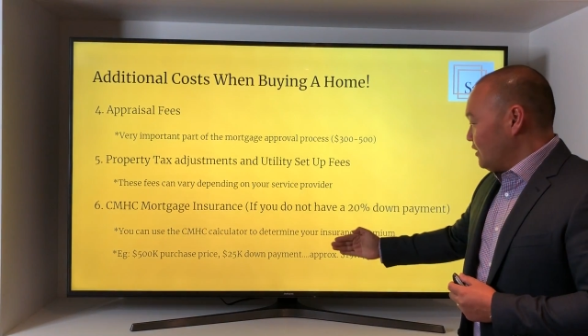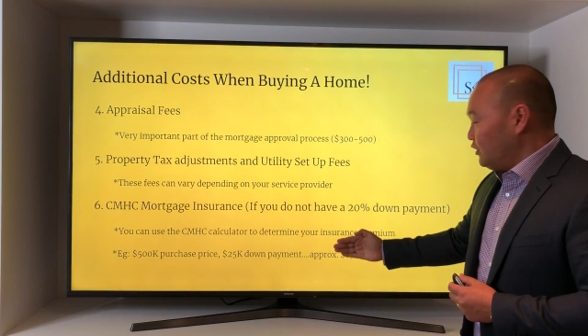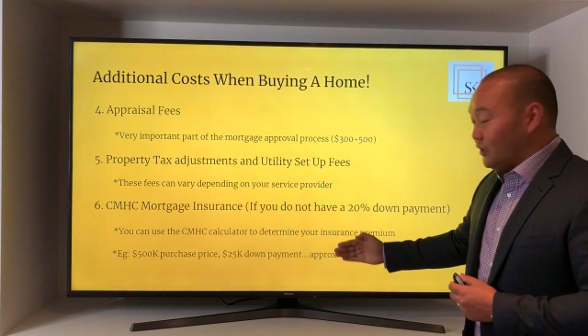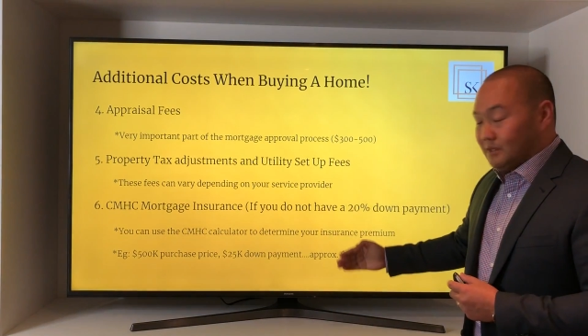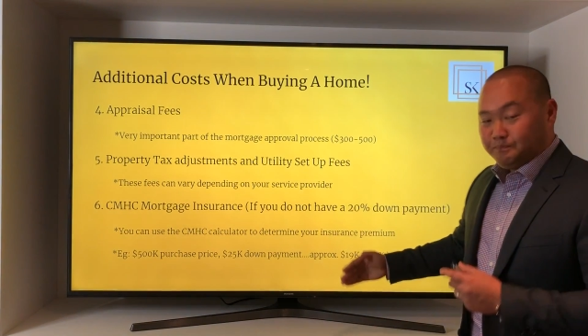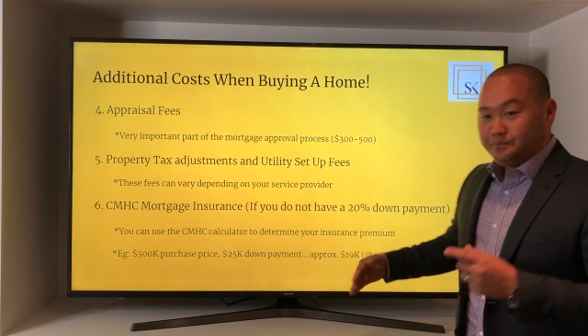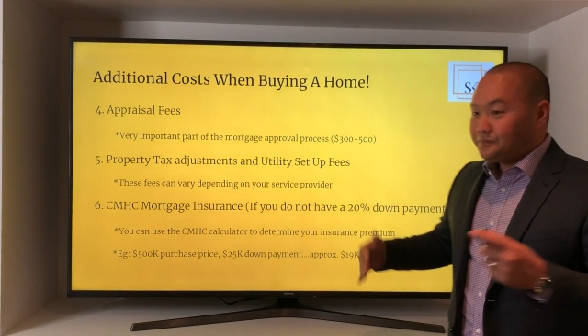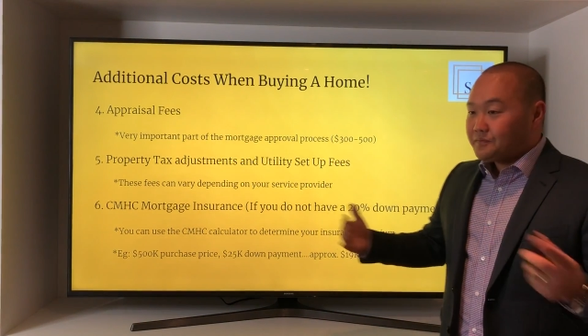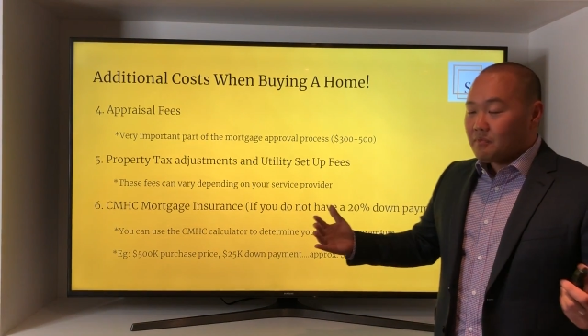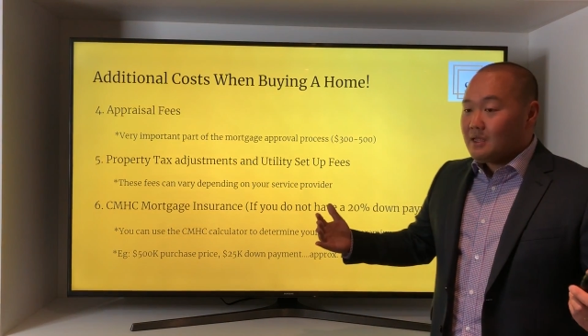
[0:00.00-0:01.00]
Look,
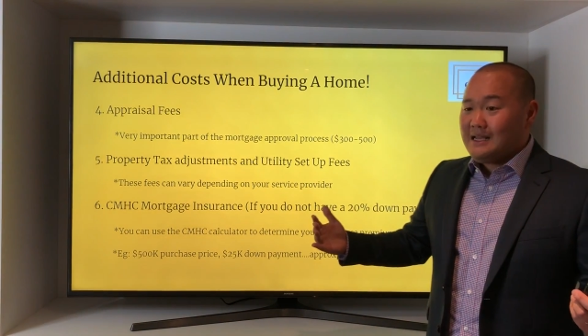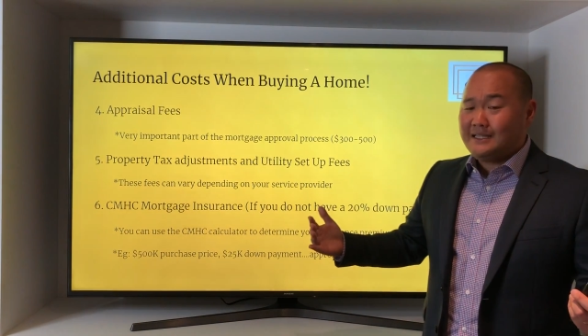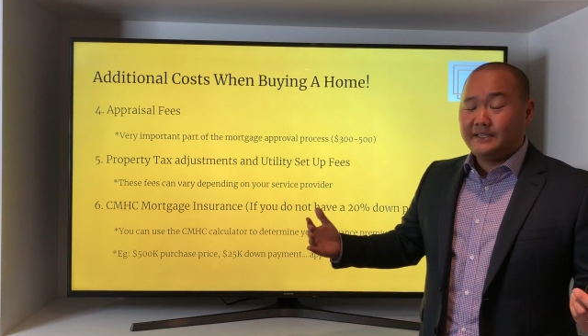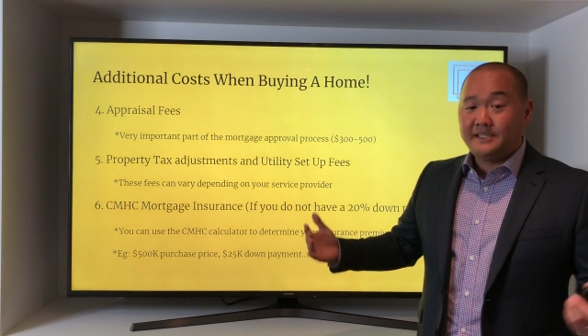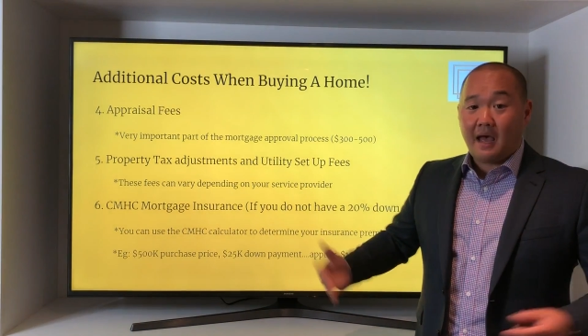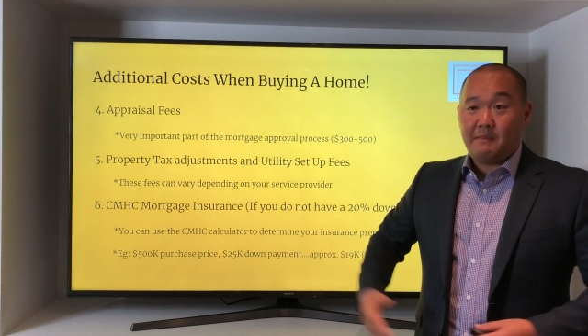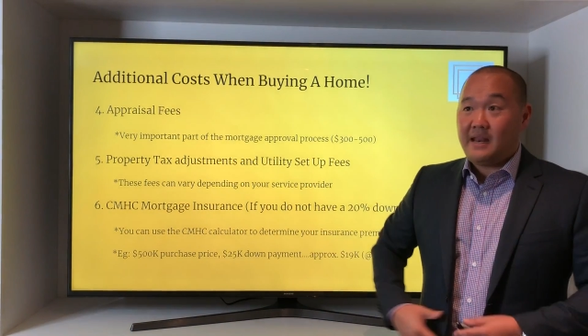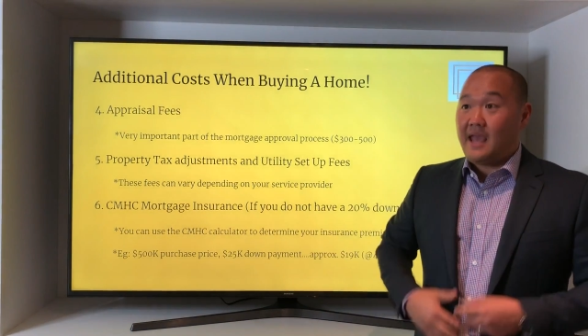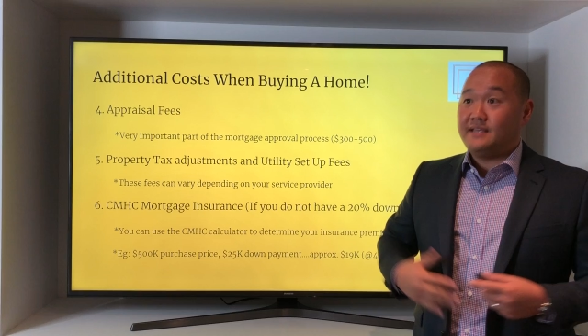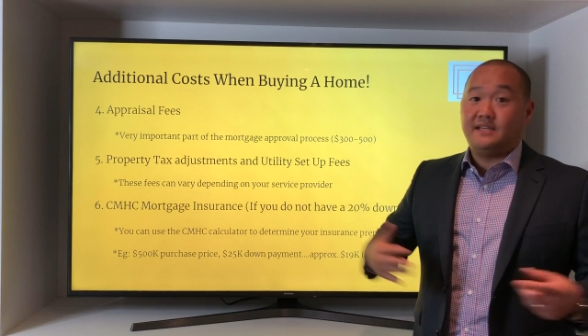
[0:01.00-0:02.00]
does that
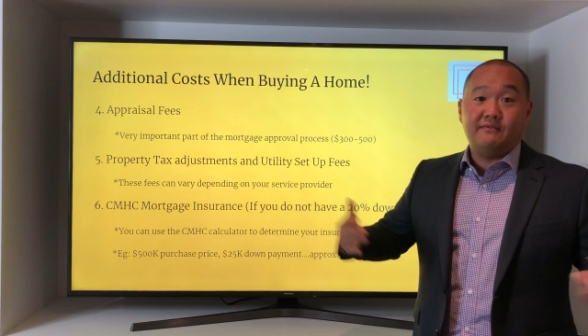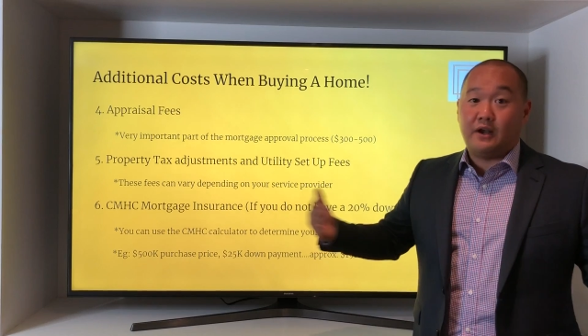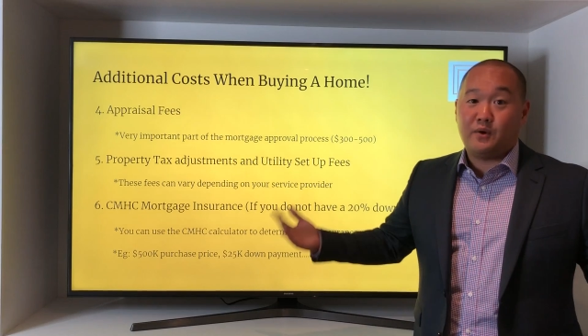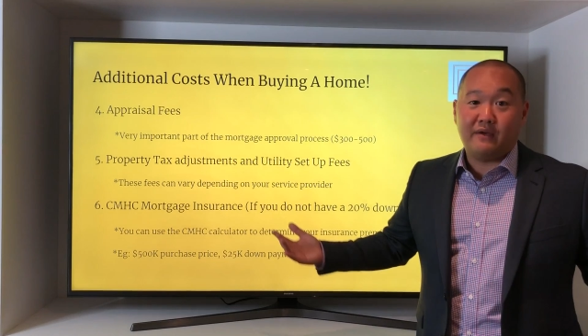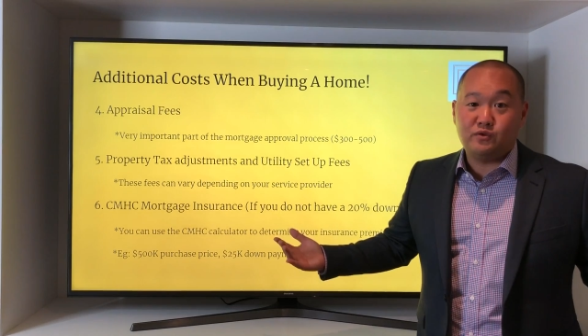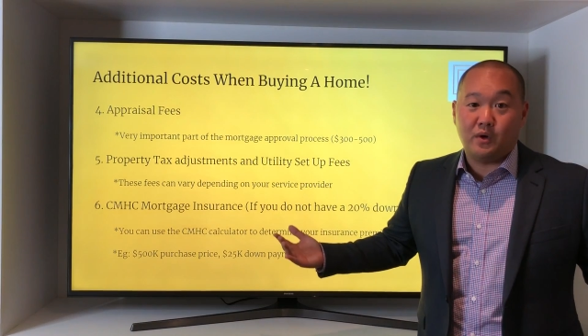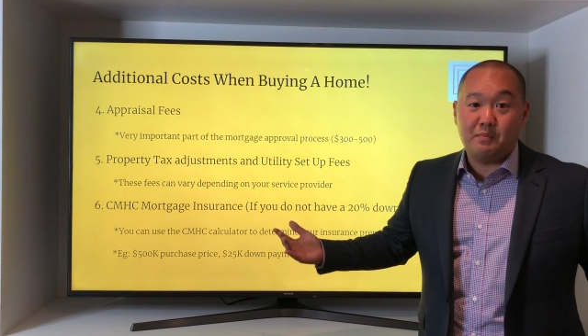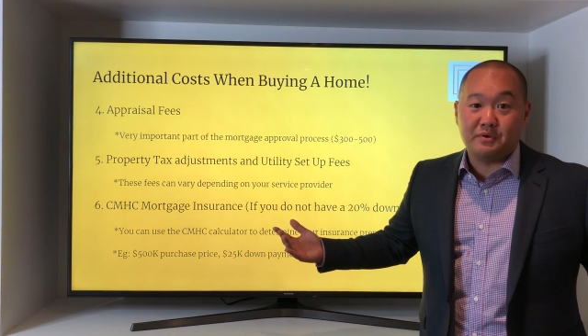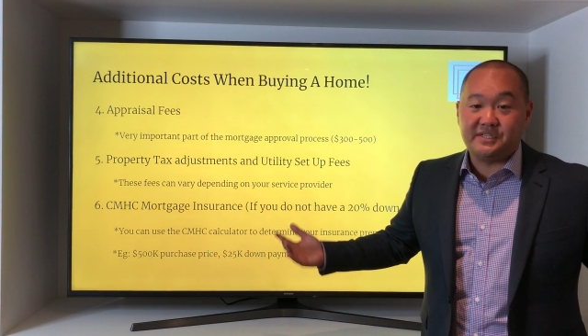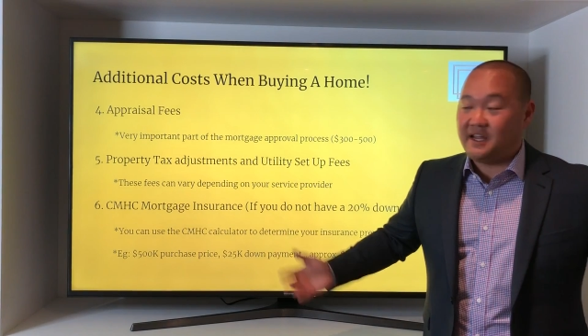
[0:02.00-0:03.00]
mean, hey, Steve, I don't have
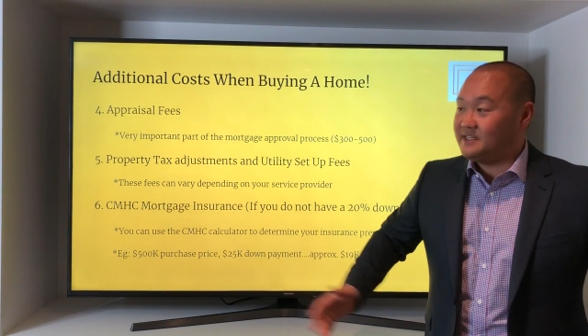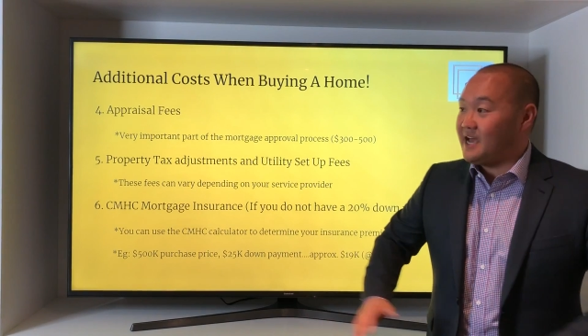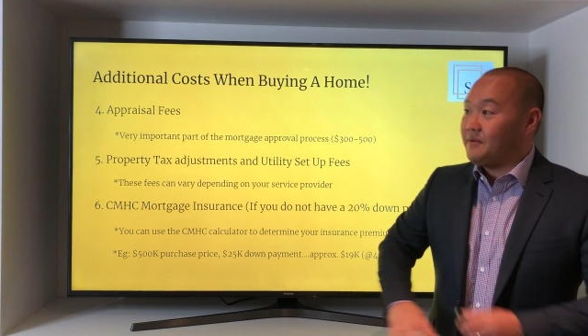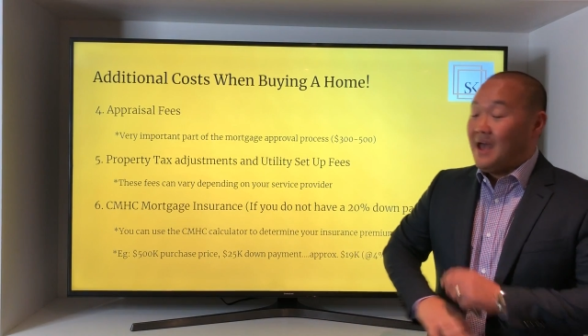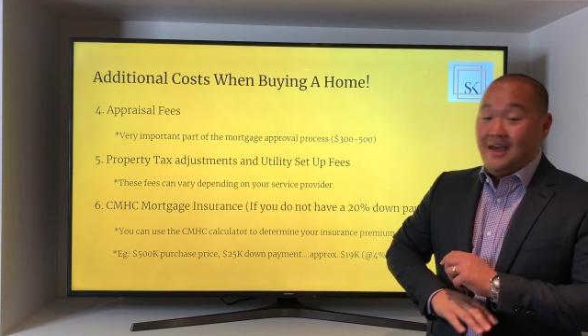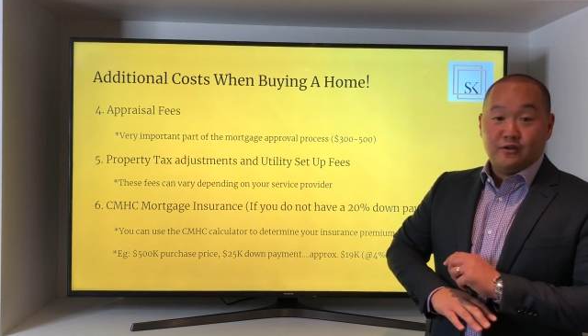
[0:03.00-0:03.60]
20% down,